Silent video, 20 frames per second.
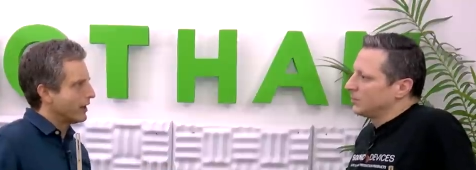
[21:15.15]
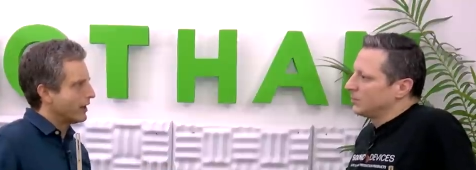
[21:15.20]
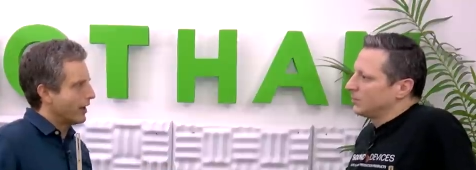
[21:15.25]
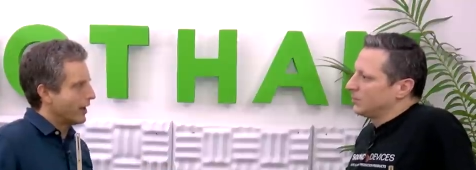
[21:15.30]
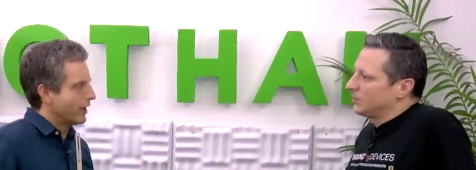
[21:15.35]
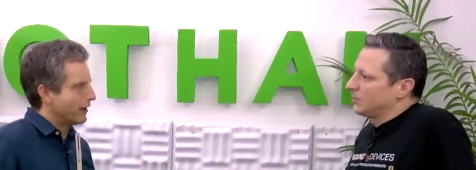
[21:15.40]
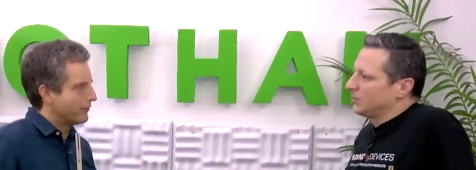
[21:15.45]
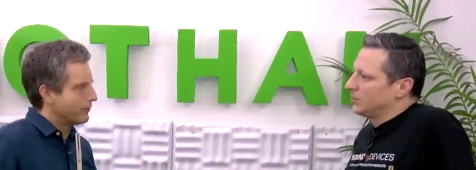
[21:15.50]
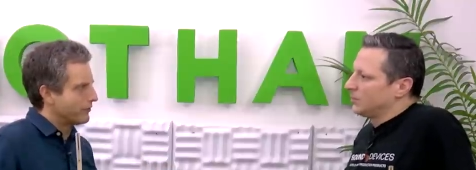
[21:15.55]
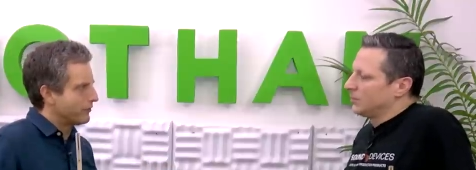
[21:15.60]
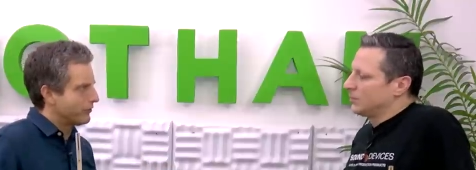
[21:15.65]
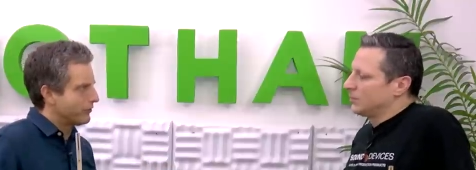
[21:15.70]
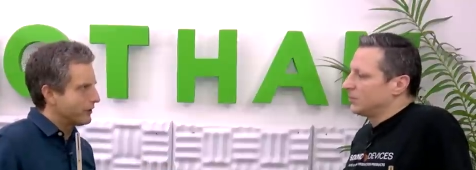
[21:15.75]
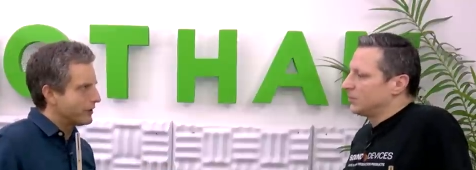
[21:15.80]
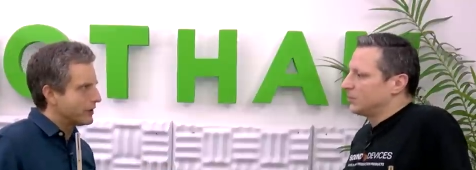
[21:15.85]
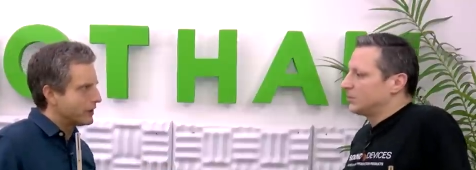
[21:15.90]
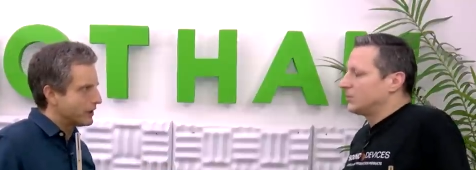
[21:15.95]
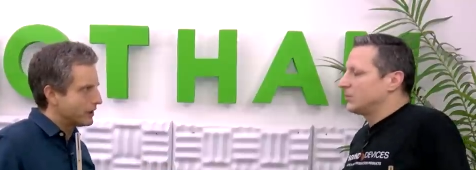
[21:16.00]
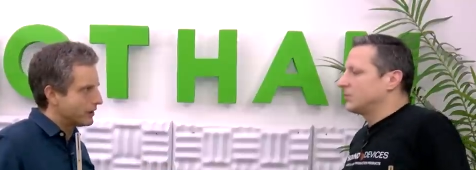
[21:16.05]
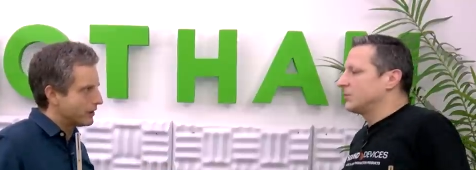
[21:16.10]
Speaker 1: I've
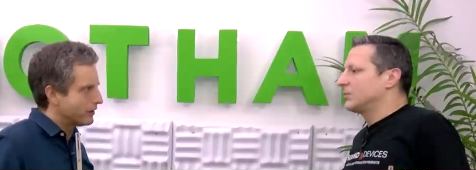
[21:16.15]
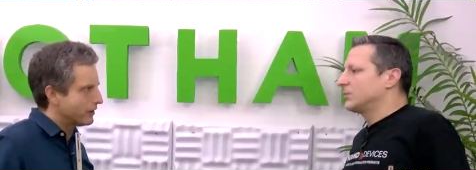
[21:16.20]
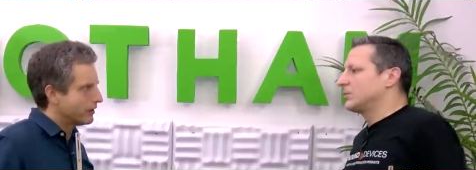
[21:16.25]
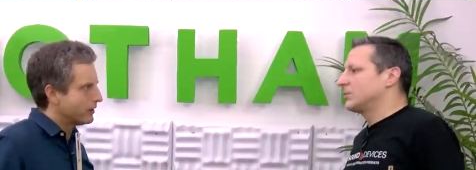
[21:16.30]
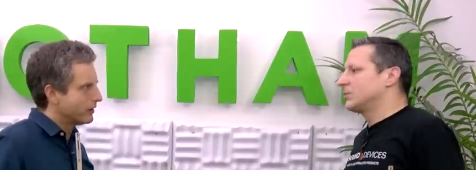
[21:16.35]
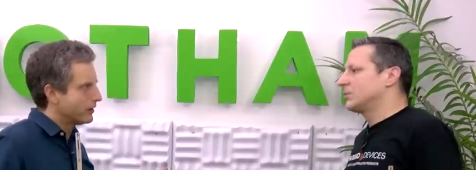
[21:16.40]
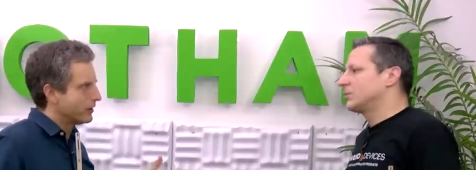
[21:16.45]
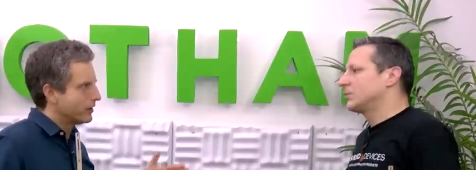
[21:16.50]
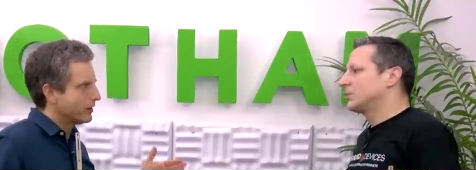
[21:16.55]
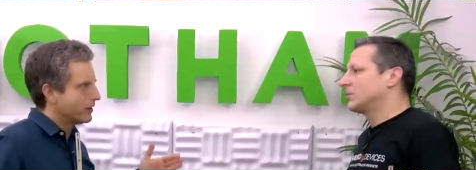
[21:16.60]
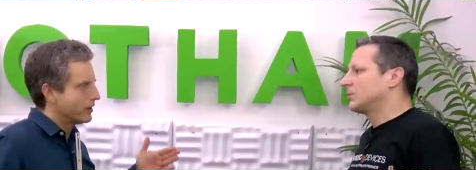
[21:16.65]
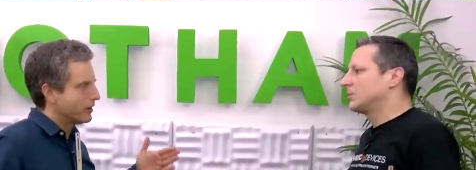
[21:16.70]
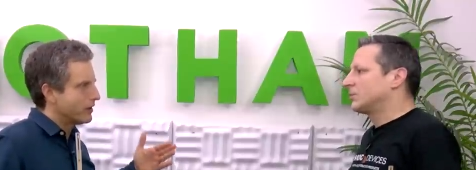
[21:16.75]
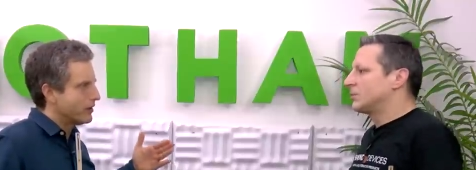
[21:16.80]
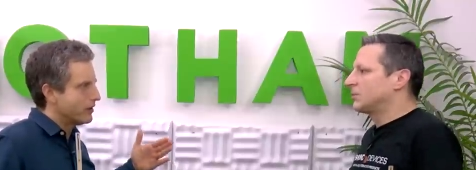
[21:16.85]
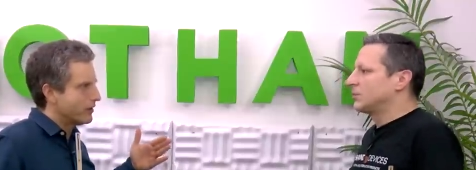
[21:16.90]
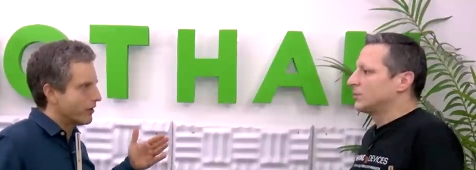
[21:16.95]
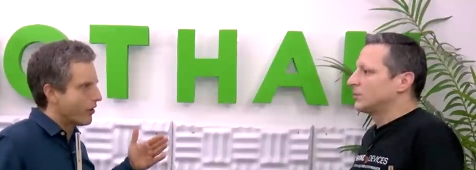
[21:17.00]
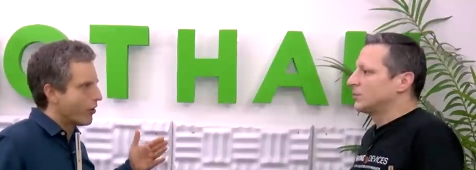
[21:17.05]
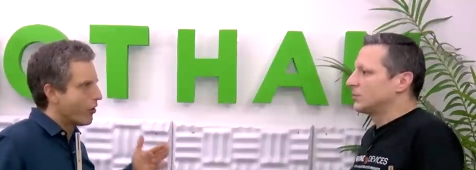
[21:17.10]
seen
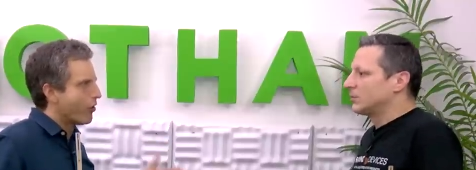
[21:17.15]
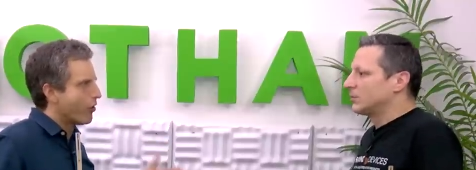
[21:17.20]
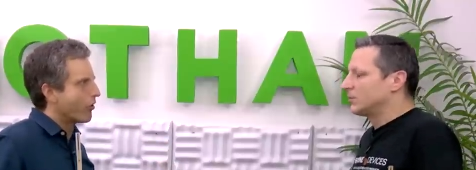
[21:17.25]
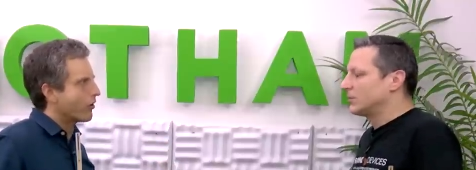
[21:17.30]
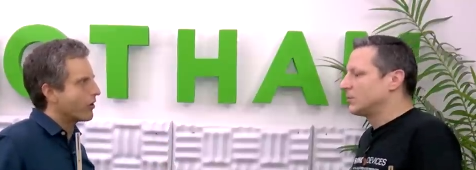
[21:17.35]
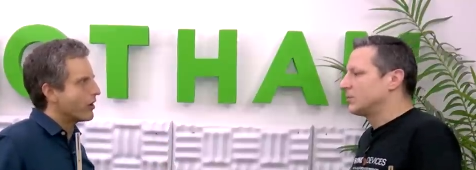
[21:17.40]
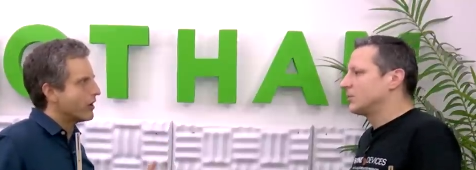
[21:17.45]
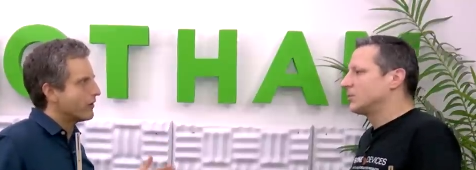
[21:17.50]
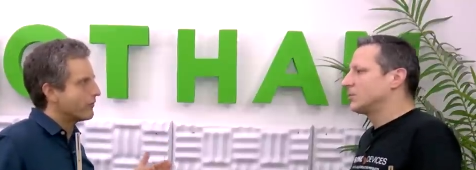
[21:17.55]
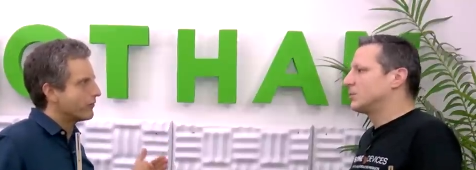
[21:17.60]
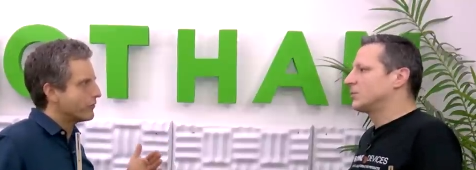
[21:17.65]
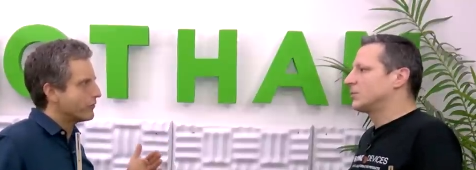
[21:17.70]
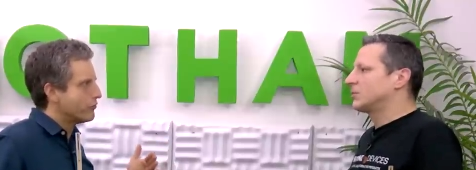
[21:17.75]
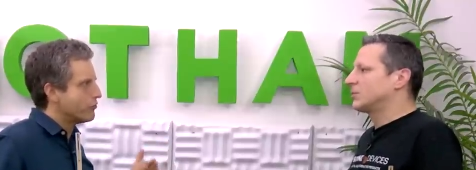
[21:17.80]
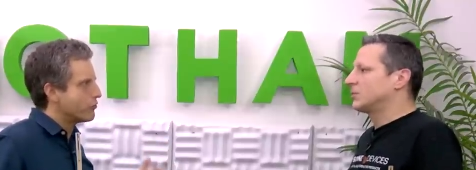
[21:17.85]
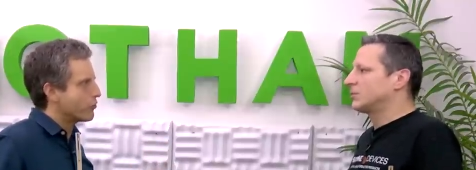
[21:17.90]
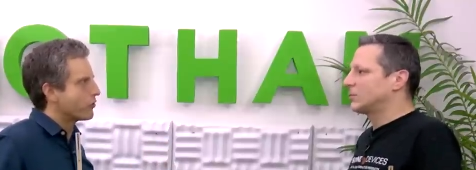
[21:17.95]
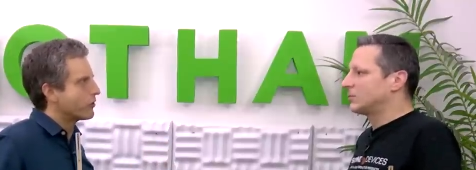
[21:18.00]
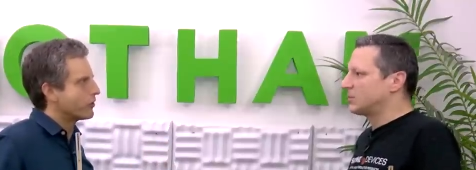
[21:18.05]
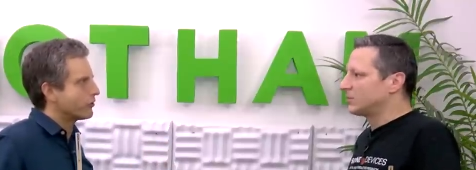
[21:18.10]
the RF
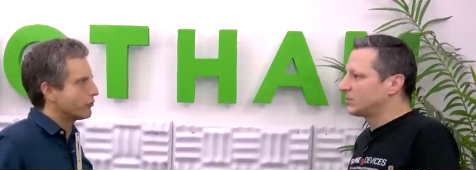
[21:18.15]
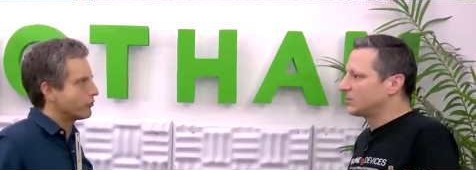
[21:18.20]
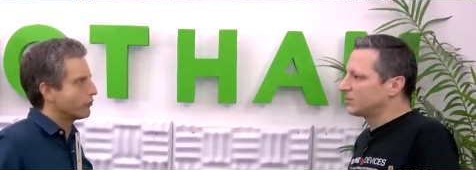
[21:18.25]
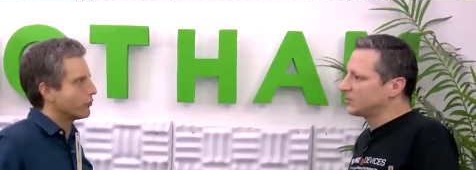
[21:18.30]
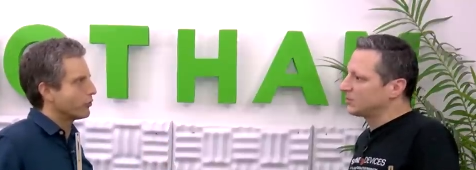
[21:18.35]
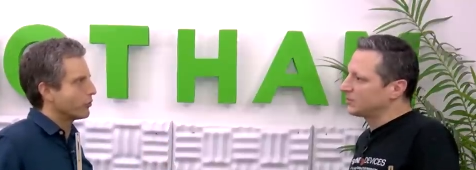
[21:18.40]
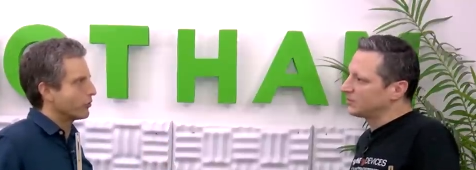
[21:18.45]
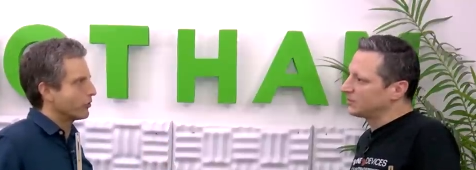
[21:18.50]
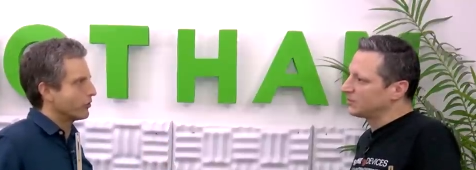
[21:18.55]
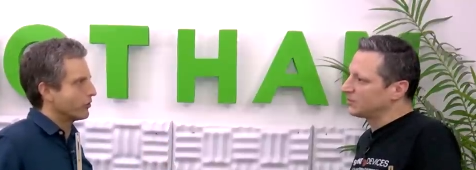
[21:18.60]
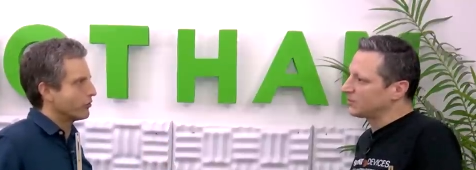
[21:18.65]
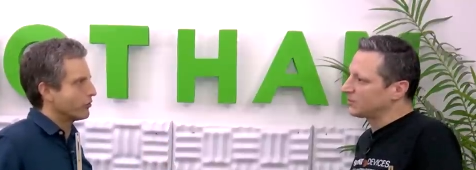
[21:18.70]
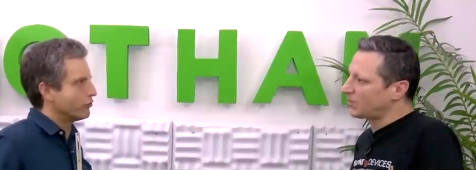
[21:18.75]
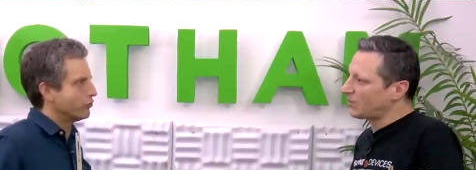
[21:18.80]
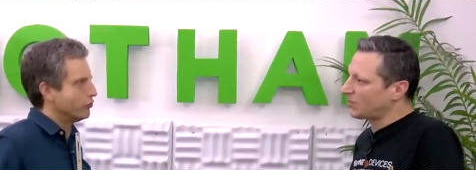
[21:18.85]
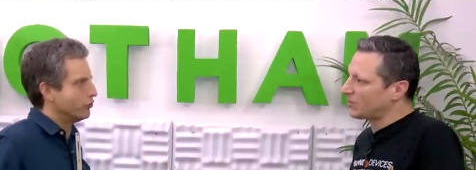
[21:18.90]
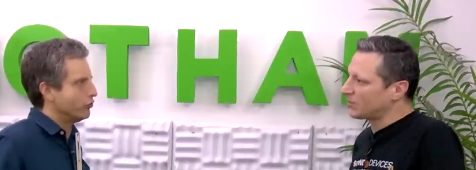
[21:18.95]
noise floor